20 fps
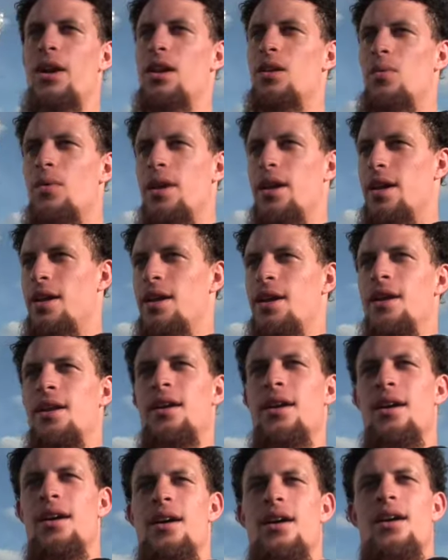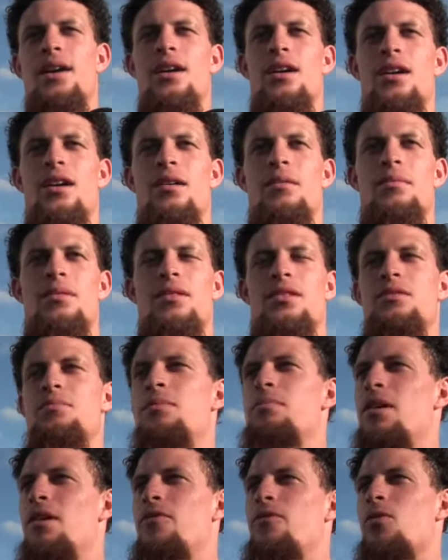week to week. This will
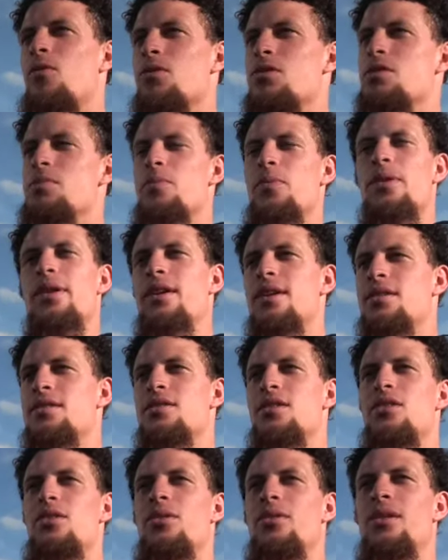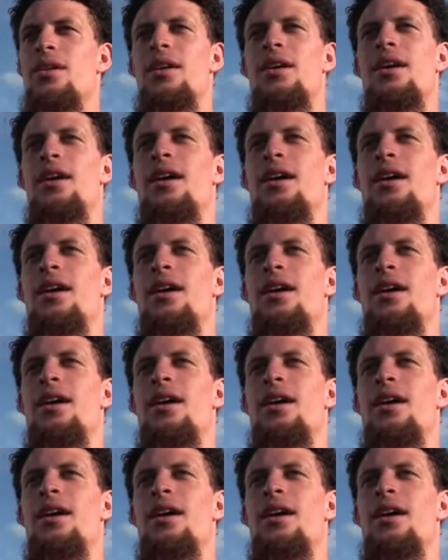be my fourth spring, so